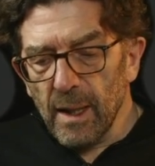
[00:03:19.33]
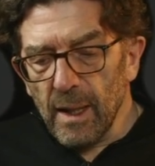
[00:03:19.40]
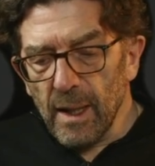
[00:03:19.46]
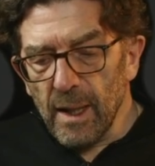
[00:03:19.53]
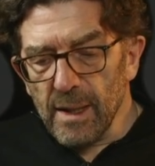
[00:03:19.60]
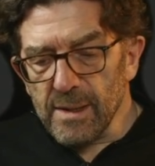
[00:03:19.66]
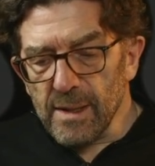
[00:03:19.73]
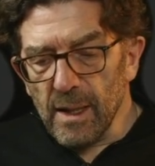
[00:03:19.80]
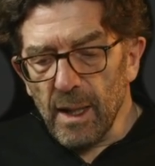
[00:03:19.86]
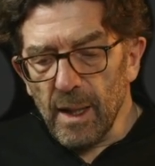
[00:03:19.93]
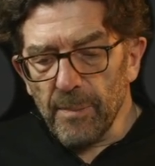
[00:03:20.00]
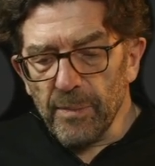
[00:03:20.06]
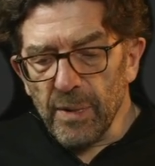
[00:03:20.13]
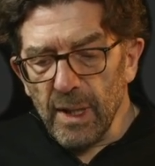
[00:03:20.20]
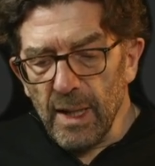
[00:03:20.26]
has an
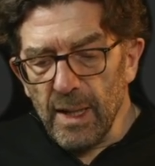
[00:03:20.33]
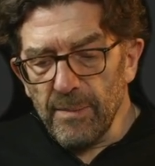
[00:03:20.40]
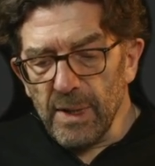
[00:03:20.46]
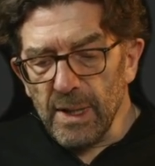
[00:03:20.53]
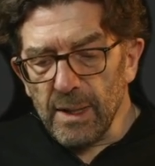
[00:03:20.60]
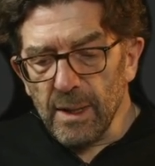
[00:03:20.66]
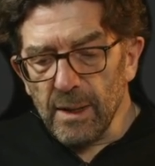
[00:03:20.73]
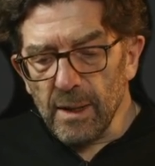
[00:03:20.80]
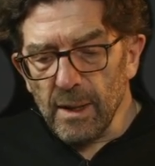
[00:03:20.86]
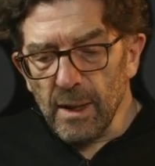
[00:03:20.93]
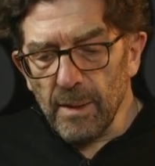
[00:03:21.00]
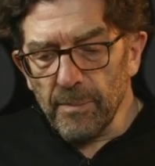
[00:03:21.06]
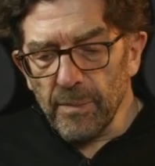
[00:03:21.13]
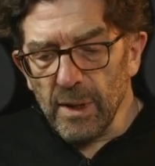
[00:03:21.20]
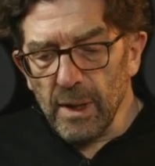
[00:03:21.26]
upper limit and an
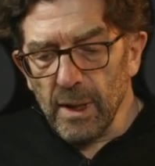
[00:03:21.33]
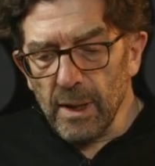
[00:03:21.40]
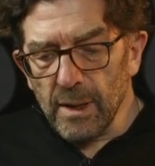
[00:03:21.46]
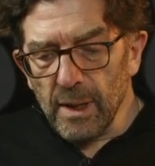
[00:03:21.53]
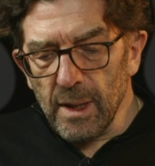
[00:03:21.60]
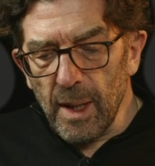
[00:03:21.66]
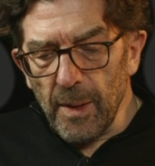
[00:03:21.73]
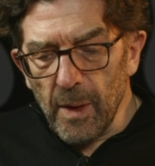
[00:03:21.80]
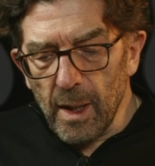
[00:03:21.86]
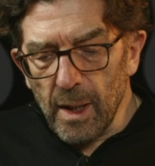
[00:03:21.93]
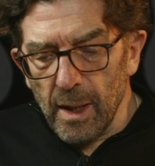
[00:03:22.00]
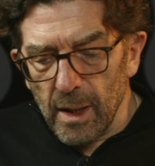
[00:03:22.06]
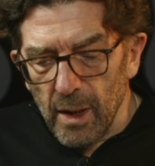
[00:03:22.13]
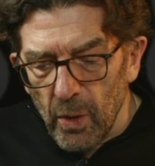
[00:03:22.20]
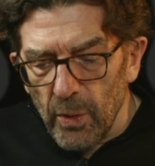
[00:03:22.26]
upper and
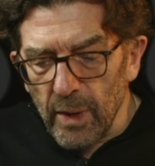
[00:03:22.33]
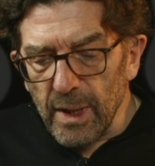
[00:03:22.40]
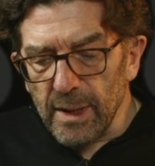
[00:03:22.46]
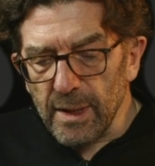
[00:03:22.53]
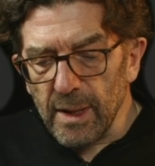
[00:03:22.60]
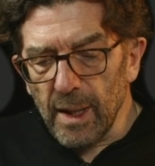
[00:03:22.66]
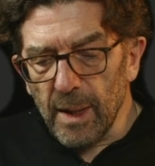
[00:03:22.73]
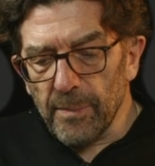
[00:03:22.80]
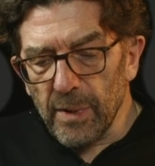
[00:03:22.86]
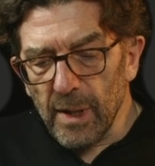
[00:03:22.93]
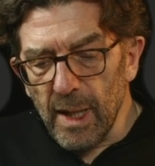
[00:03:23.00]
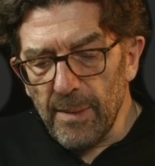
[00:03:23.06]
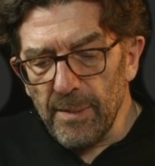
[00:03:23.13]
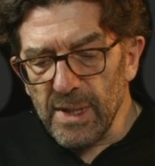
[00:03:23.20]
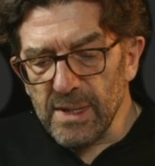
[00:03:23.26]
a lower and an upper
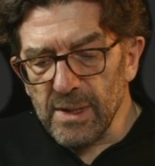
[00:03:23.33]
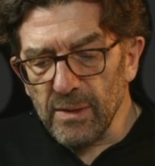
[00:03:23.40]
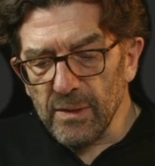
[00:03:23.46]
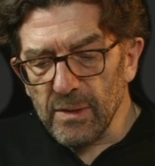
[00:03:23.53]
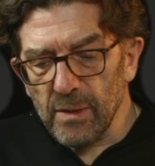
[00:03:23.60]
limit. So